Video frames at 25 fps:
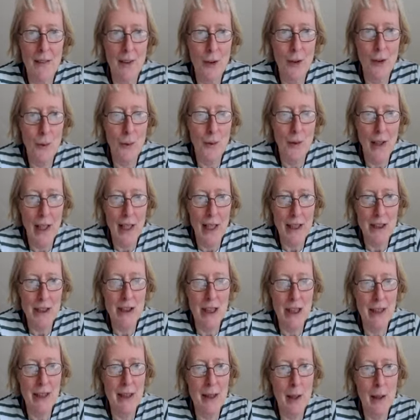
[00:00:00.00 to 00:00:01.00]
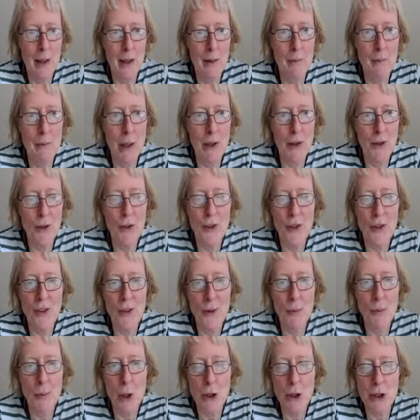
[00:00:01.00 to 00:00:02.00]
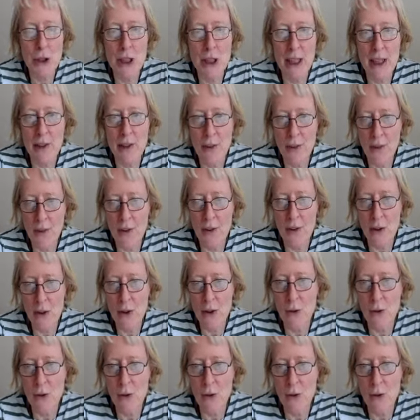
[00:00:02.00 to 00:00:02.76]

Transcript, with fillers: This was actually a, a master's project that